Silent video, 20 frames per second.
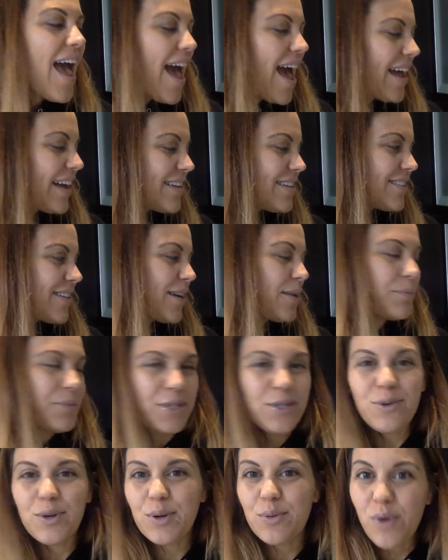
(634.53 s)
And
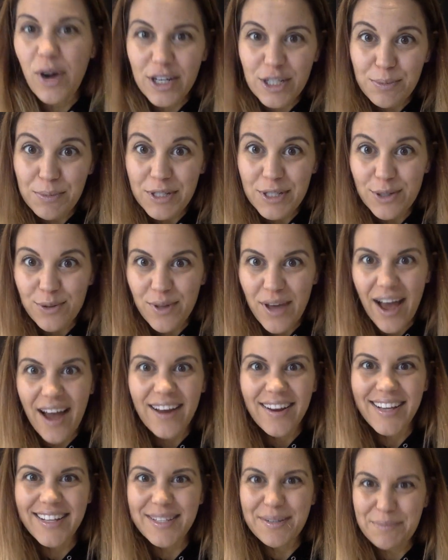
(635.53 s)
so you can watch me do that,
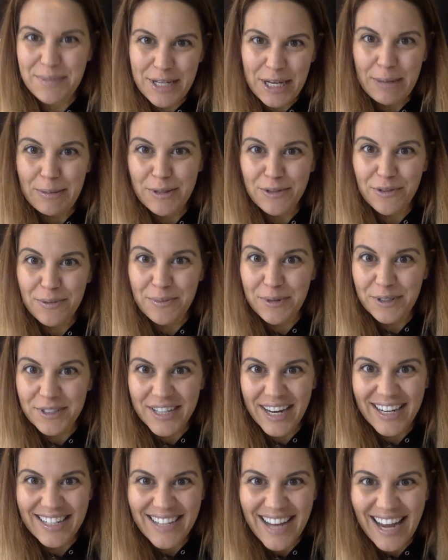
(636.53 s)
get some tips for
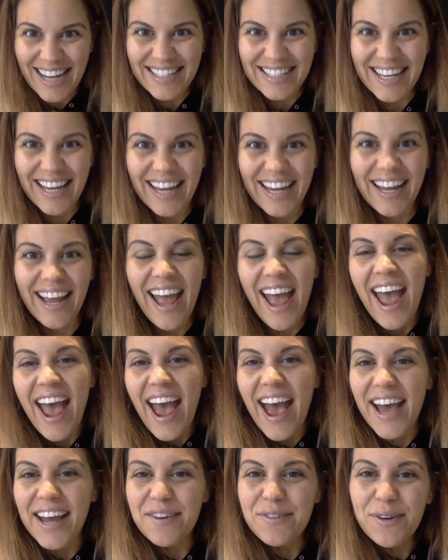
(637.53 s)
multitasking,
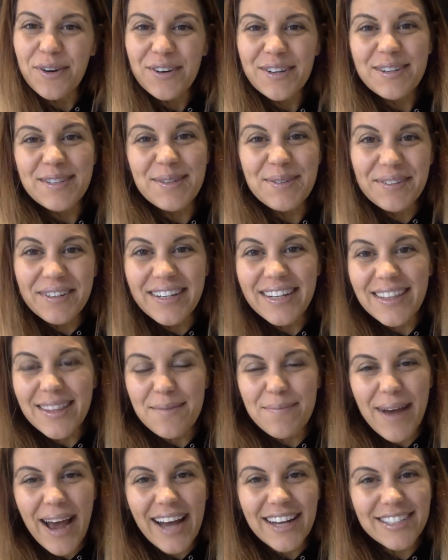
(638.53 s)
and of course read the
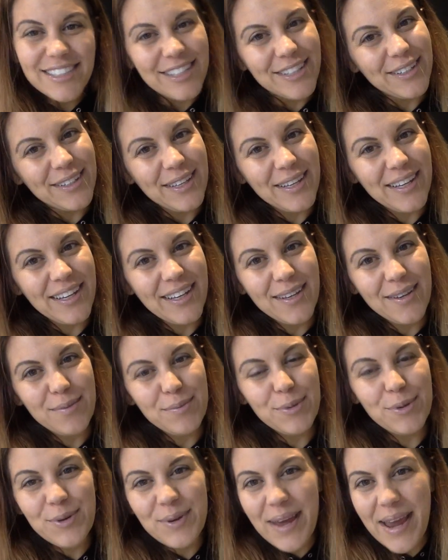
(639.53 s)
Batch Cooking
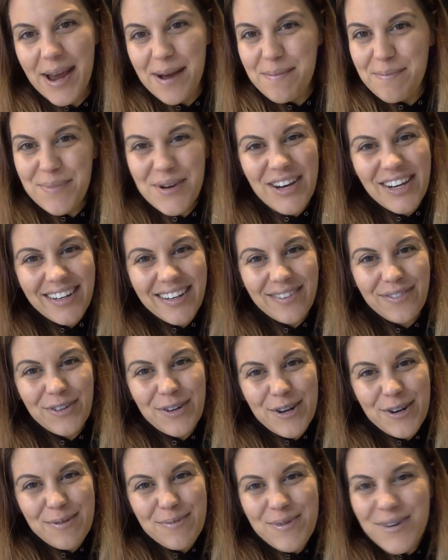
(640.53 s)
Bootcamp book
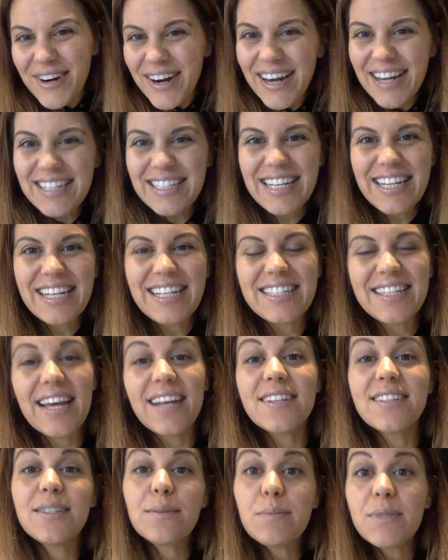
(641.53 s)
for more ideas
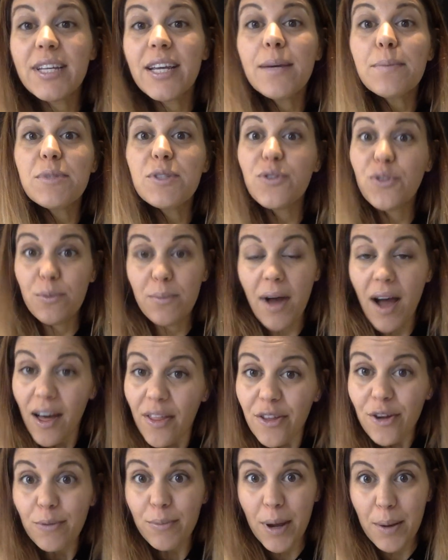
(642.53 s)
and some tips from
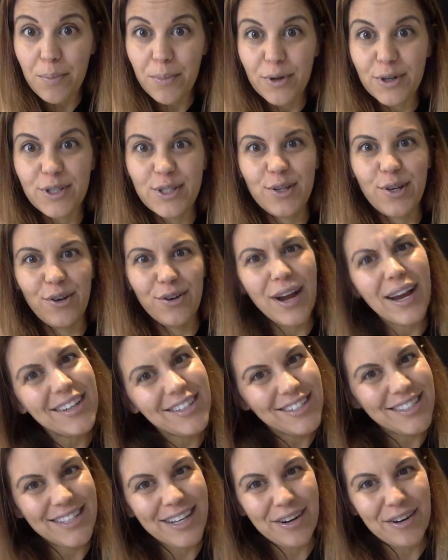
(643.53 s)
other members, so you're not
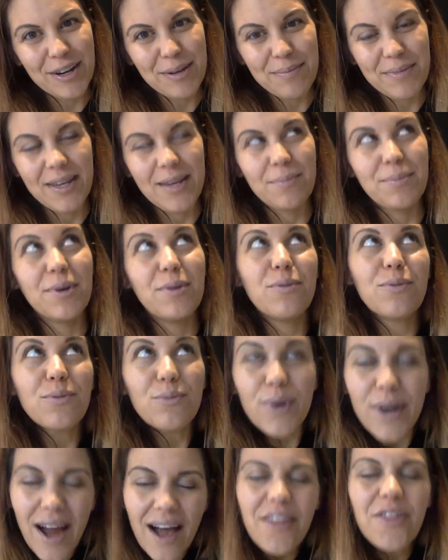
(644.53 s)
just hearing me, but
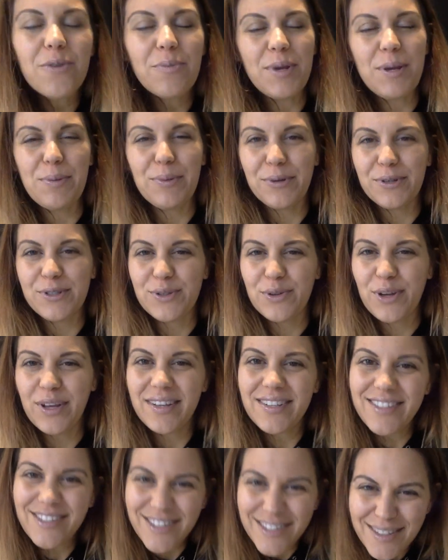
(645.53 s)
what other people are doing,
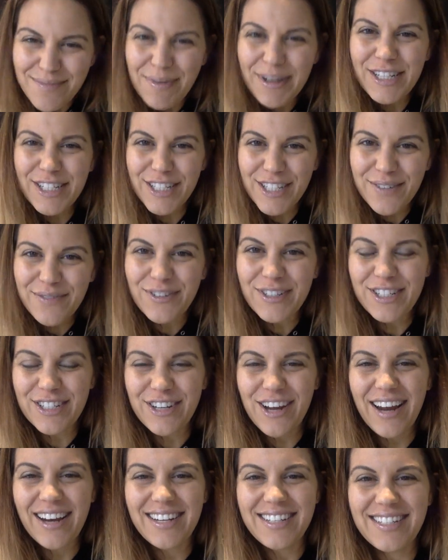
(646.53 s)
because there's a bunch of different
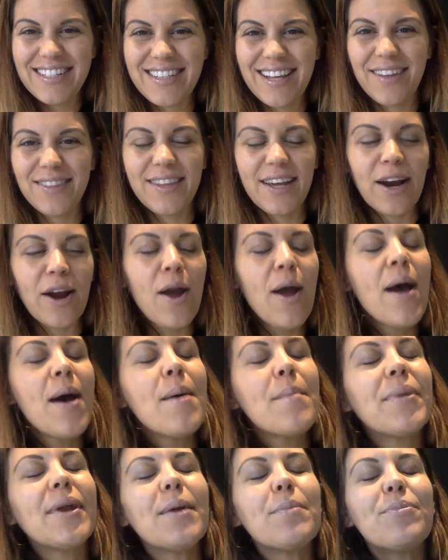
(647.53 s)
strategies out there.
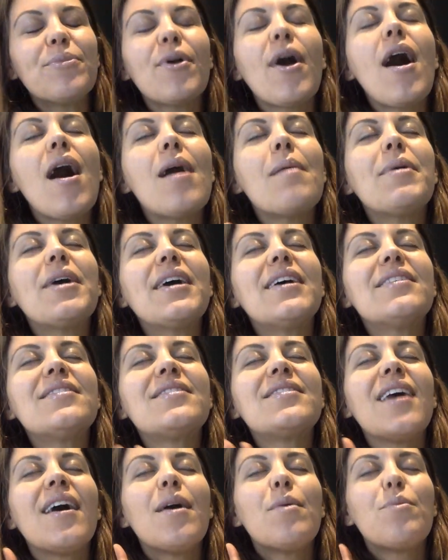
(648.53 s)
But I promise